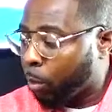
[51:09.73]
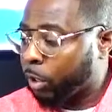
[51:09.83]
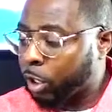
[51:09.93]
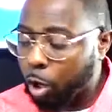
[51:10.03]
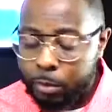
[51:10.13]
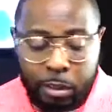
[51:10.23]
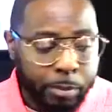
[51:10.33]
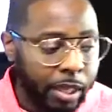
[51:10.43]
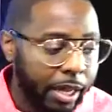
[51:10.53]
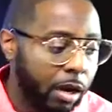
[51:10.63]
where Job would just
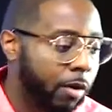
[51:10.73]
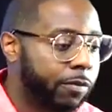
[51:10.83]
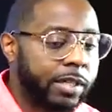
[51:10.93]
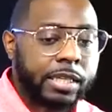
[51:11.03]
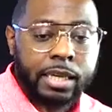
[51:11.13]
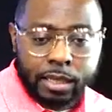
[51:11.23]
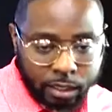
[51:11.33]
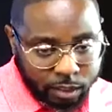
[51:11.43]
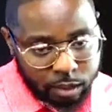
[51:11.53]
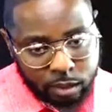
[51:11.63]
be like, oh, forget
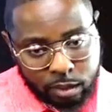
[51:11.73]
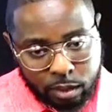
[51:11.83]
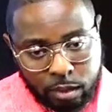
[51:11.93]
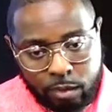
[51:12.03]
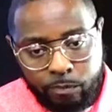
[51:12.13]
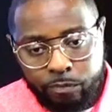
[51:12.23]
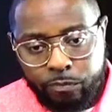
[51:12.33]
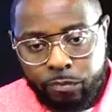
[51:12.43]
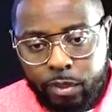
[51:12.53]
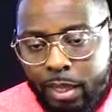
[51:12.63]
it
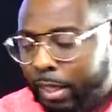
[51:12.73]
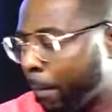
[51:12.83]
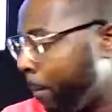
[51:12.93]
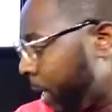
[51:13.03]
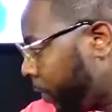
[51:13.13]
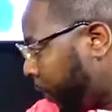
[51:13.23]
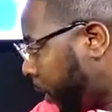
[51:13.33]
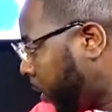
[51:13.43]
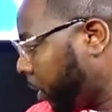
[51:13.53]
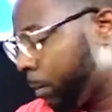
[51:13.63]
ain't that big of a
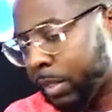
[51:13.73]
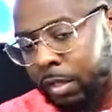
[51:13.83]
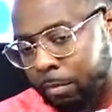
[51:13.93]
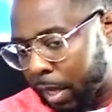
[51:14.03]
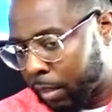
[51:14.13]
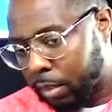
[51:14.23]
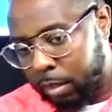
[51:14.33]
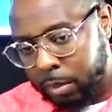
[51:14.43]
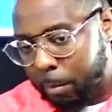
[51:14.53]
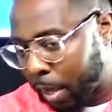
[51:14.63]
deal. Let me just mind, you
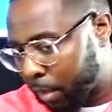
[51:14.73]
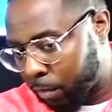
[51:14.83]
know, I might as